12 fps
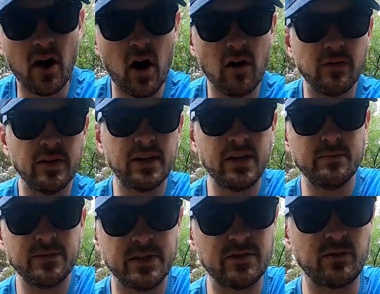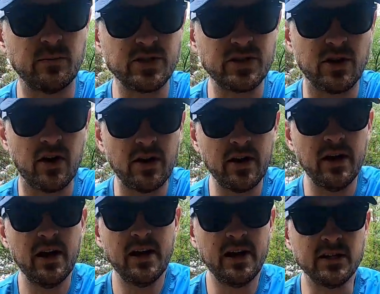that often keeps us from starting
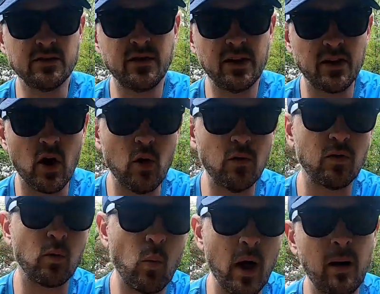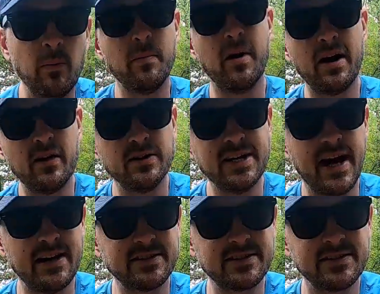is feeling overwhelmed by our
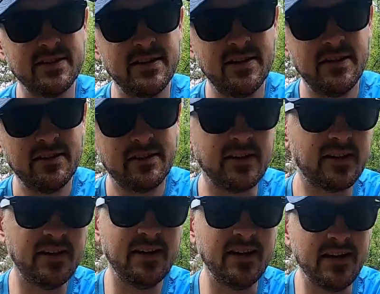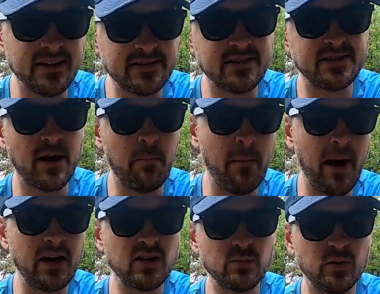tasks. The key is to set
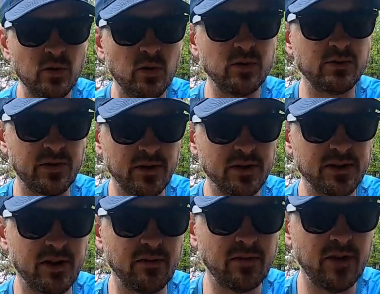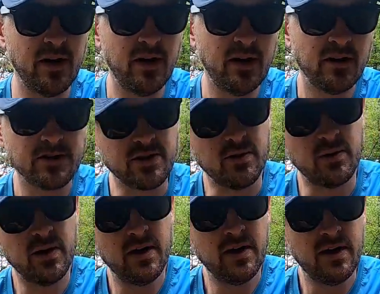manageable goals for yourself. So
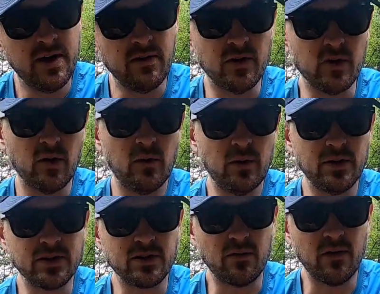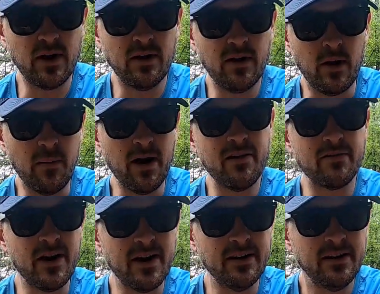if your goal is to run a
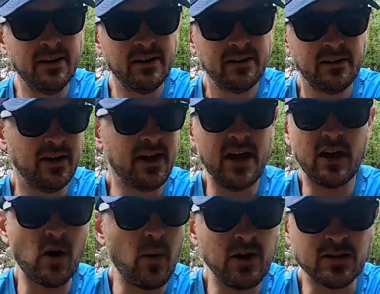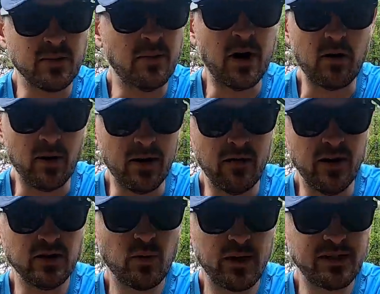marathon, you can't go out tomorrow and
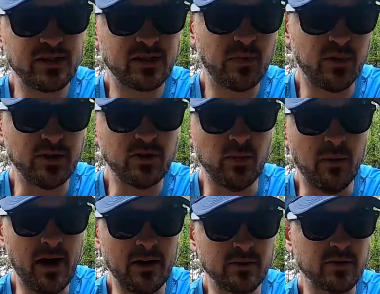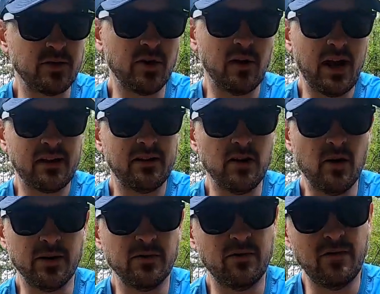run 26.2 miles or you're likely
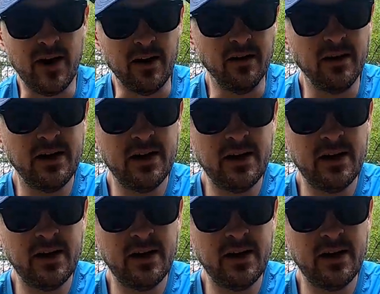going to fail.